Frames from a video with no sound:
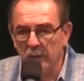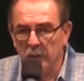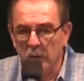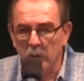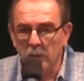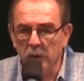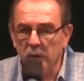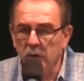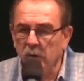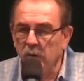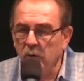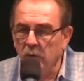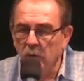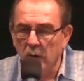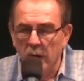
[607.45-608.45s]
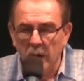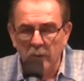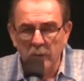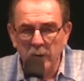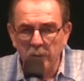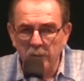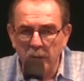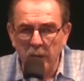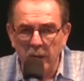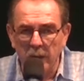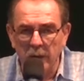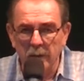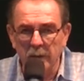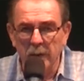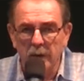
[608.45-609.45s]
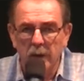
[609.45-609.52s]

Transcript: but when you do not repent,